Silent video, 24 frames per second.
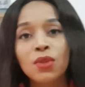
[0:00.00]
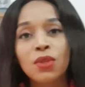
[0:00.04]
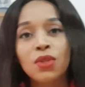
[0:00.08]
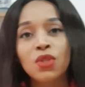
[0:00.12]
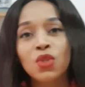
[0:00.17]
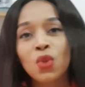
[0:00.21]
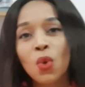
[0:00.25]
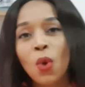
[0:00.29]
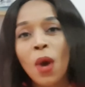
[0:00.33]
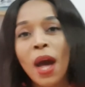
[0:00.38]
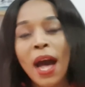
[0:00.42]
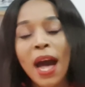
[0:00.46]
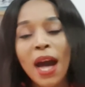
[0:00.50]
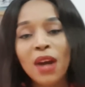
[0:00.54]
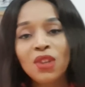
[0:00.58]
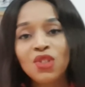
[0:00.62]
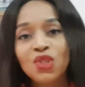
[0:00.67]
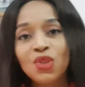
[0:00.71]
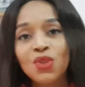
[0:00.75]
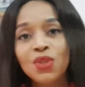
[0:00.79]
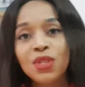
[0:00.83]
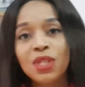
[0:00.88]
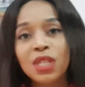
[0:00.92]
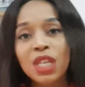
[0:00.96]
So how
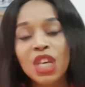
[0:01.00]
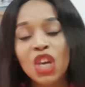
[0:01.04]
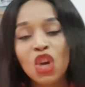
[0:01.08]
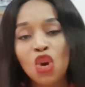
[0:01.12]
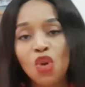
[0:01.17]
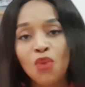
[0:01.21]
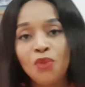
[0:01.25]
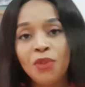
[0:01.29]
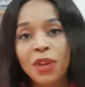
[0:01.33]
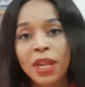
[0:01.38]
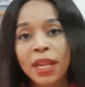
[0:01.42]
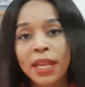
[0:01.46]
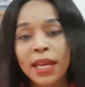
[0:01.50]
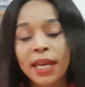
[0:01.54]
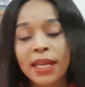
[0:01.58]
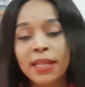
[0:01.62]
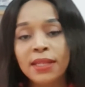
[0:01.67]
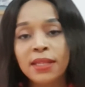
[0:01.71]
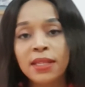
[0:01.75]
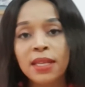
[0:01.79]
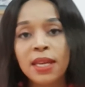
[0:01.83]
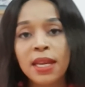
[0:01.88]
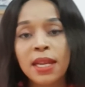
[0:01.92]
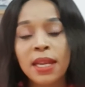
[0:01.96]
do you see
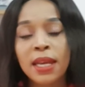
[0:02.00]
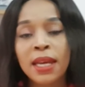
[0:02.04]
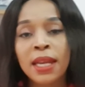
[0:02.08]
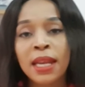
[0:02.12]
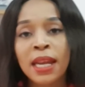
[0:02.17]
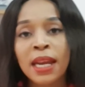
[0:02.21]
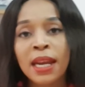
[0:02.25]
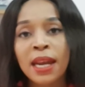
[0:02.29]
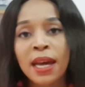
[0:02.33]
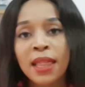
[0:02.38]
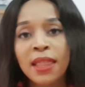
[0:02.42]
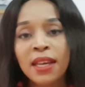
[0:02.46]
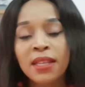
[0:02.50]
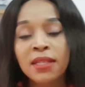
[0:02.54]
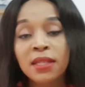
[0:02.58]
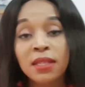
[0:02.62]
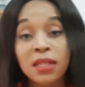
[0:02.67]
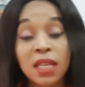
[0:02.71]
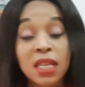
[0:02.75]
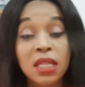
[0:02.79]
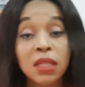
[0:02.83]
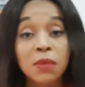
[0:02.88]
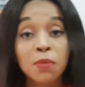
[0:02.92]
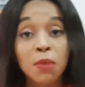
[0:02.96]
COVID-19 in another
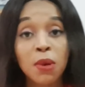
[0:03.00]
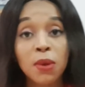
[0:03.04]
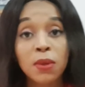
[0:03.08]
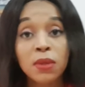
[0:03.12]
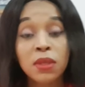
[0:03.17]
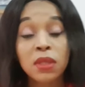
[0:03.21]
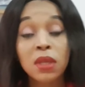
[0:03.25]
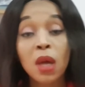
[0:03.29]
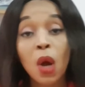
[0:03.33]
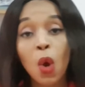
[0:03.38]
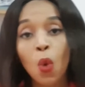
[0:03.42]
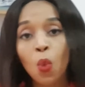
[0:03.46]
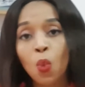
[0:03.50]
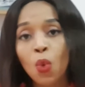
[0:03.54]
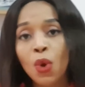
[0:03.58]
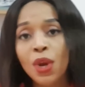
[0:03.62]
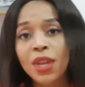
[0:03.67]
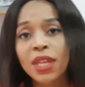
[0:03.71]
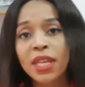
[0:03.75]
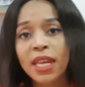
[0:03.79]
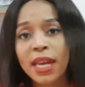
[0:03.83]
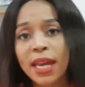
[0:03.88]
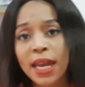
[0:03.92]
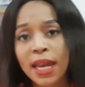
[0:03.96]
6 months or
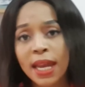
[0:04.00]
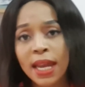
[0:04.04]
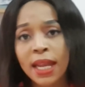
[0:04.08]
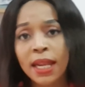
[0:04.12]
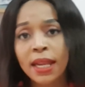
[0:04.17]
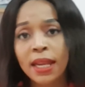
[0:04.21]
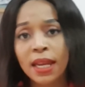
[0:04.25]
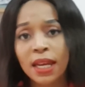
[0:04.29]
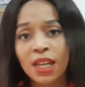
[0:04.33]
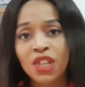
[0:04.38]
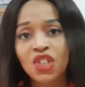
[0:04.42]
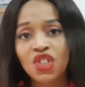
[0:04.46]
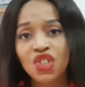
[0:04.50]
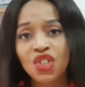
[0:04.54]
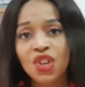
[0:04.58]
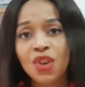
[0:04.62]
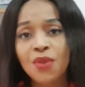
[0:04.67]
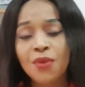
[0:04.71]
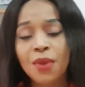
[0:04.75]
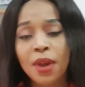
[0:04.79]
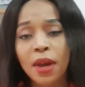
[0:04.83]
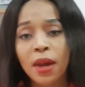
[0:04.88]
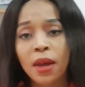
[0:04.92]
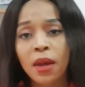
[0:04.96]
1 year in
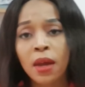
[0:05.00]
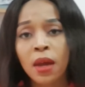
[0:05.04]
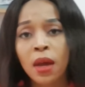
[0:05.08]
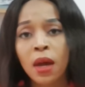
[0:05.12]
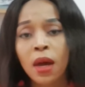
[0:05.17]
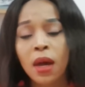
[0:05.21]
Nigeria?